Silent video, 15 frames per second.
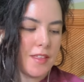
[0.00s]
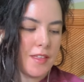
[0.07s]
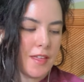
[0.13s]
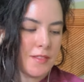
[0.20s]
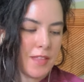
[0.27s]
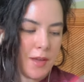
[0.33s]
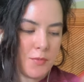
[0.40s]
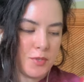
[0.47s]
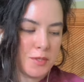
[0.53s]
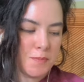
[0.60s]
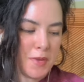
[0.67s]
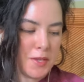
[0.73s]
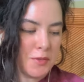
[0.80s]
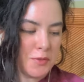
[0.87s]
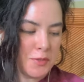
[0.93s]
That was
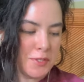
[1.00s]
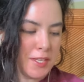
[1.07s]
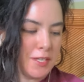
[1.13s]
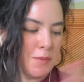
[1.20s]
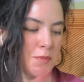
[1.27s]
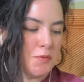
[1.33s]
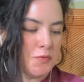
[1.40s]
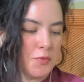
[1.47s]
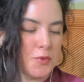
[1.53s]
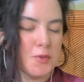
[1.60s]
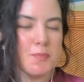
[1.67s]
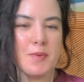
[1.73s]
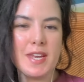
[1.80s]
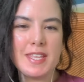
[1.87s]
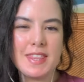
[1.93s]
my understanding
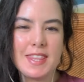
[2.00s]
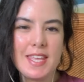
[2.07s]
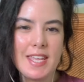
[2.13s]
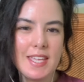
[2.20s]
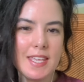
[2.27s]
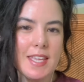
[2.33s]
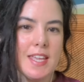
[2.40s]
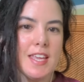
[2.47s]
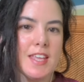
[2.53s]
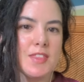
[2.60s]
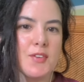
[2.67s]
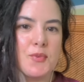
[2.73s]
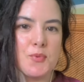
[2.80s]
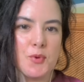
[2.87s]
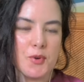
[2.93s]
before, but I think
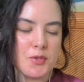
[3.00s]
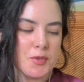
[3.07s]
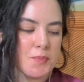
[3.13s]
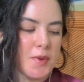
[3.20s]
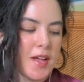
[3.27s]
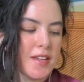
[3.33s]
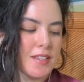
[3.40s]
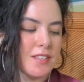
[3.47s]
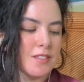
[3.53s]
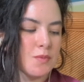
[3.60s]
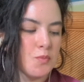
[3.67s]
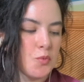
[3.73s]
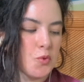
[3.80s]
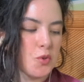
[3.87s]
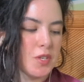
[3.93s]
the quarterback is
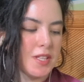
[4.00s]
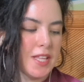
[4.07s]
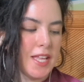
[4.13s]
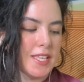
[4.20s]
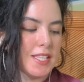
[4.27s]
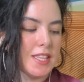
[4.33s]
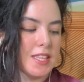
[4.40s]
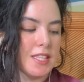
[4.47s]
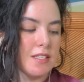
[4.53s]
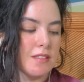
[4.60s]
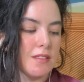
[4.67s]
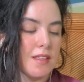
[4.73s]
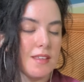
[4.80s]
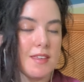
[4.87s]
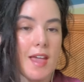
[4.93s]
more like
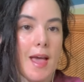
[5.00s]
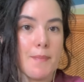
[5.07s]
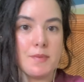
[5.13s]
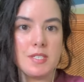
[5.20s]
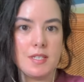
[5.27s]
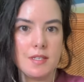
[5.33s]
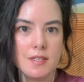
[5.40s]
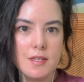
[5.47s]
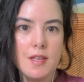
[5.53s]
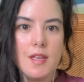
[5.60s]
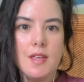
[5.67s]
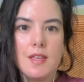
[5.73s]
the captain.